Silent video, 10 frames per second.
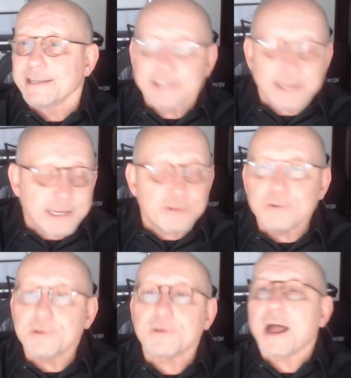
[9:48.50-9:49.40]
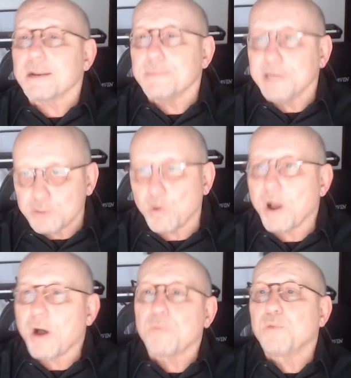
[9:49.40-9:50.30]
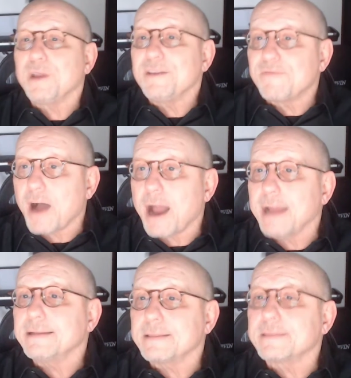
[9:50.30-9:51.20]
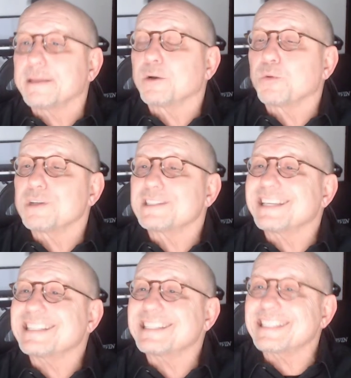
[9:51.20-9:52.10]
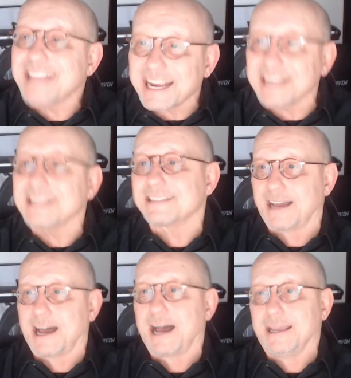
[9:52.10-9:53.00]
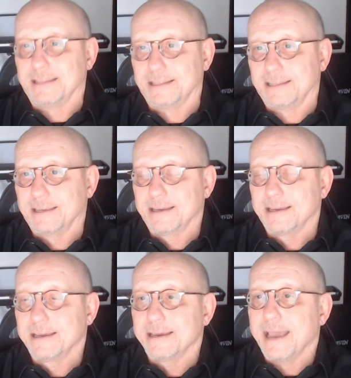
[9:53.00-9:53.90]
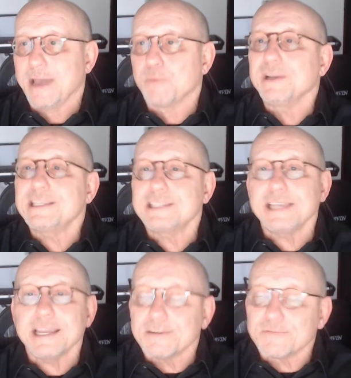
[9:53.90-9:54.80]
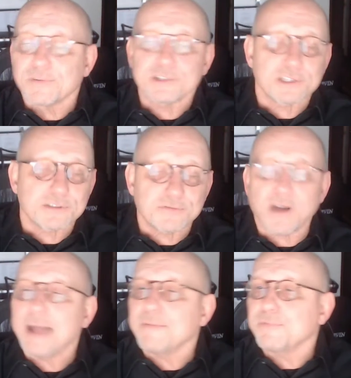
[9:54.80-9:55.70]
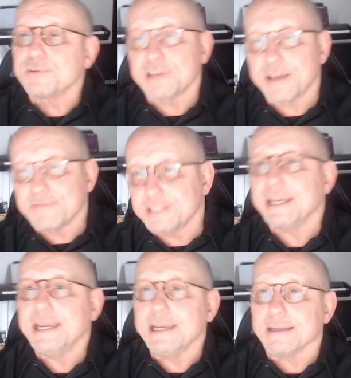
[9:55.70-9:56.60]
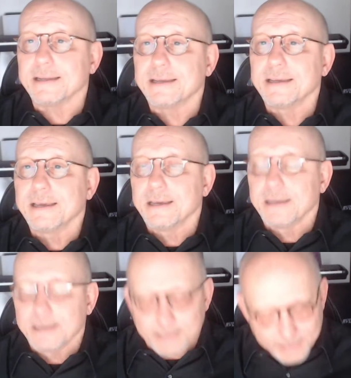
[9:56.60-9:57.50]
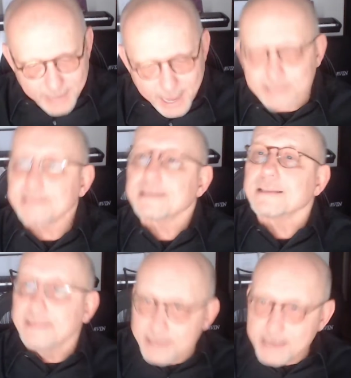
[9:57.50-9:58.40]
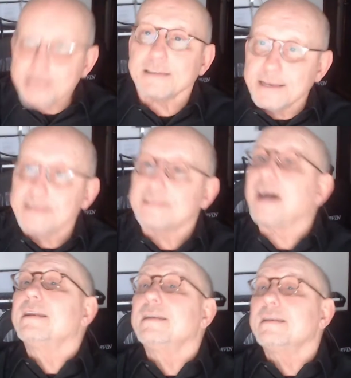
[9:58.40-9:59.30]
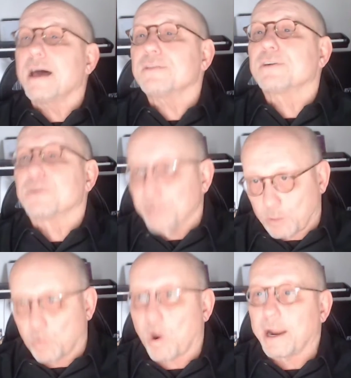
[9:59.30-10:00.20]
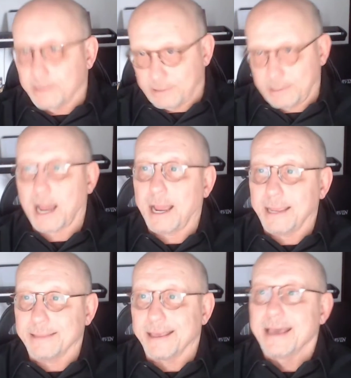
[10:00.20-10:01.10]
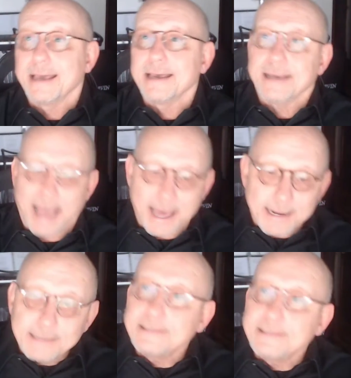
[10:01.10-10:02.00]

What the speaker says: You see, in Deuteronomy 12, we find that there was a second tithe. And we see it in verses 5 through 17. Yes, this is another required tithe, an